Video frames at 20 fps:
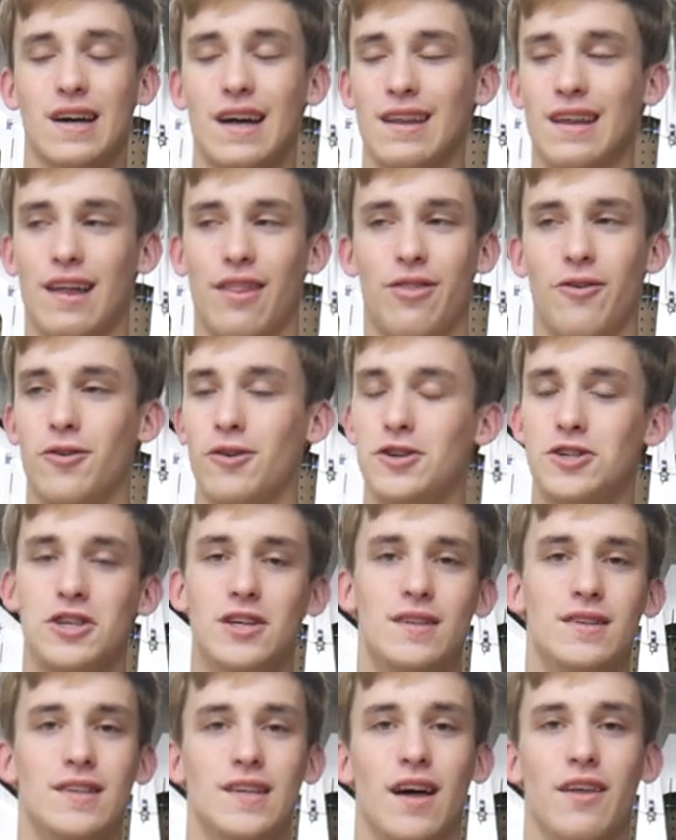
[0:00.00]
I got like 30
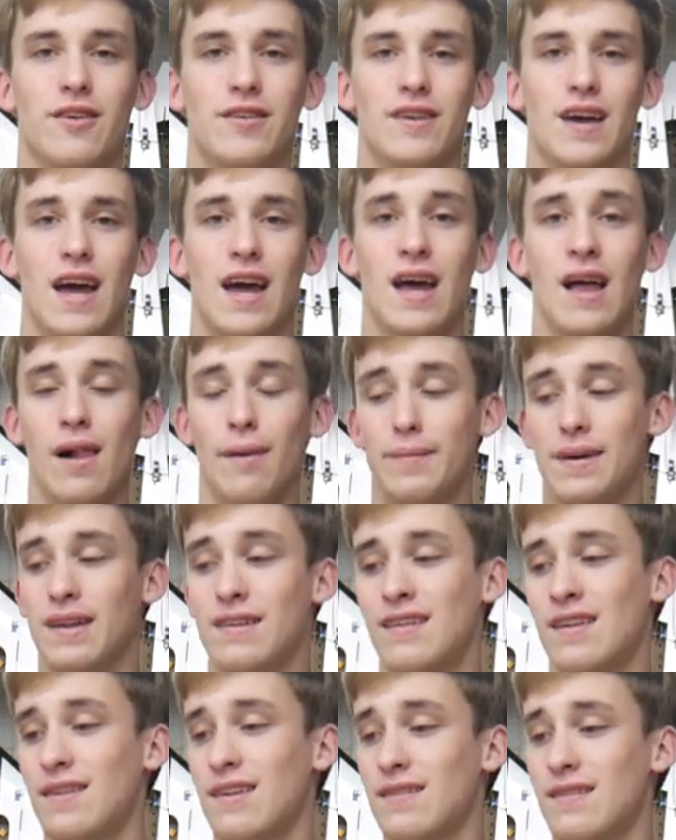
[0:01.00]
sheets the other day
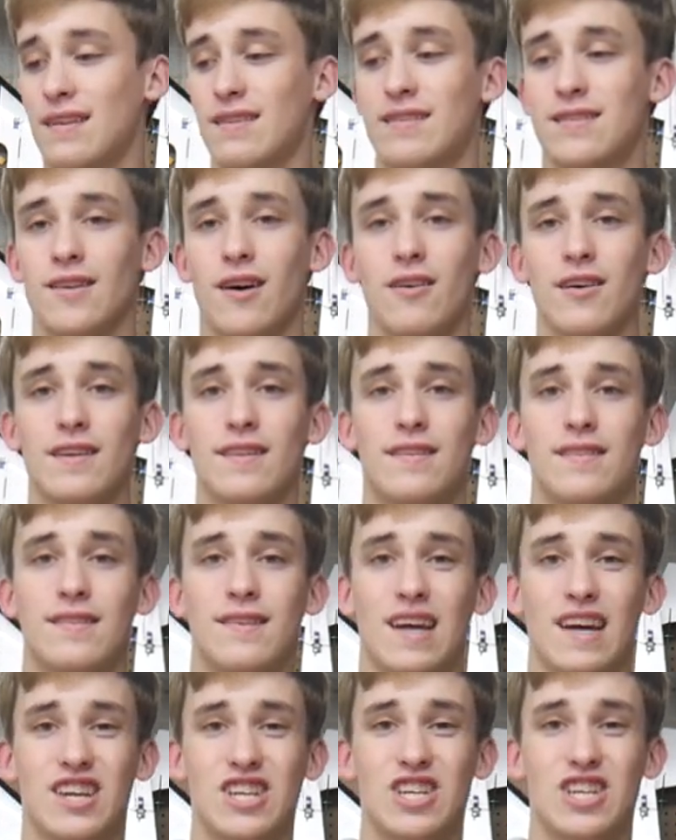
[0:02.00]
because this is a solid
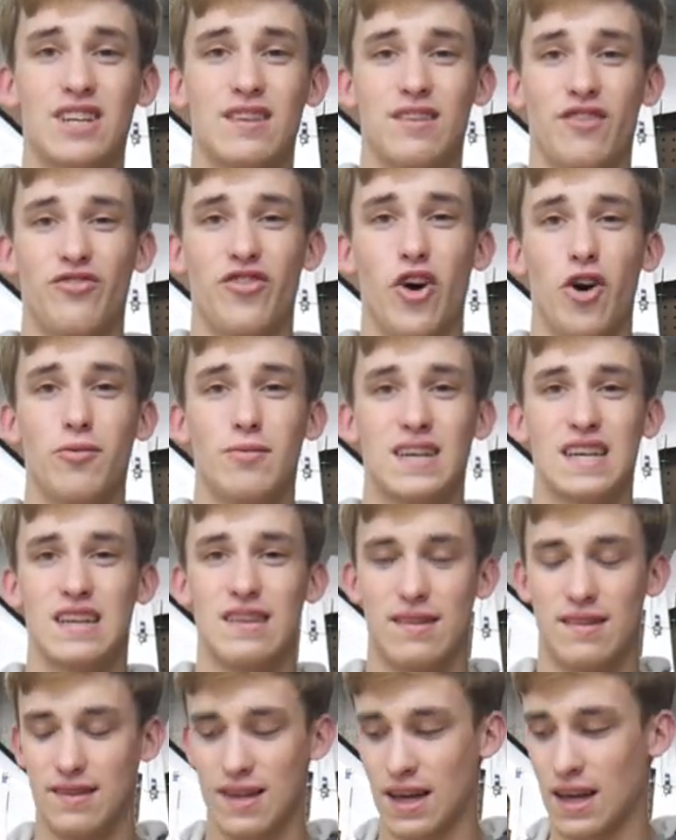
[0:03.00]
six sheets of foam to
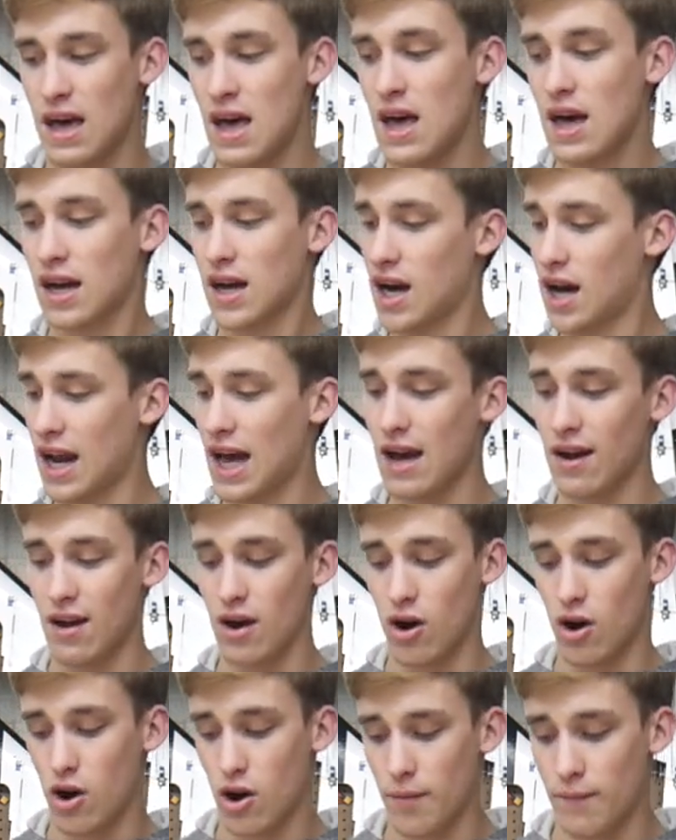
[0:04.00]
get this thing cut out at
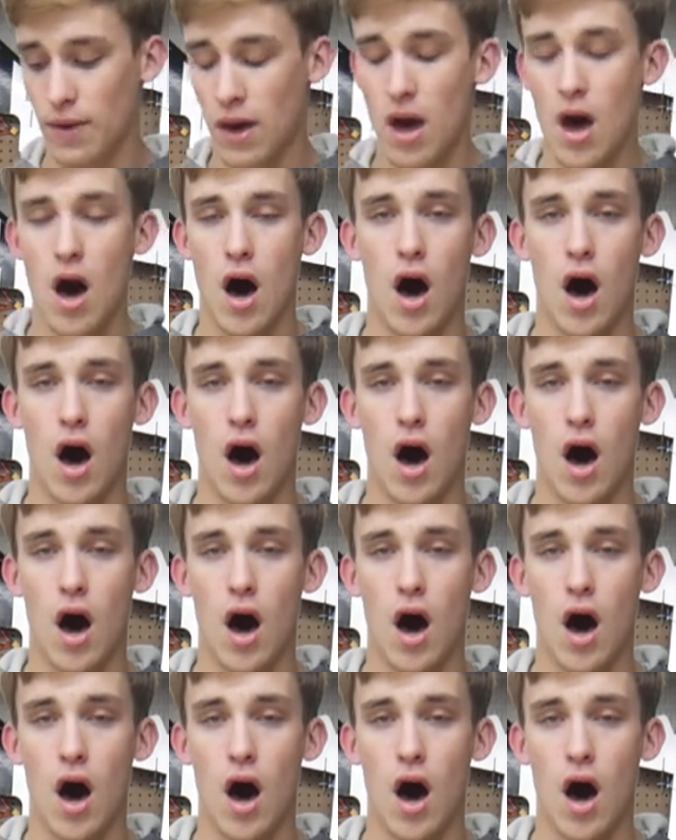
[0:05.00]
home.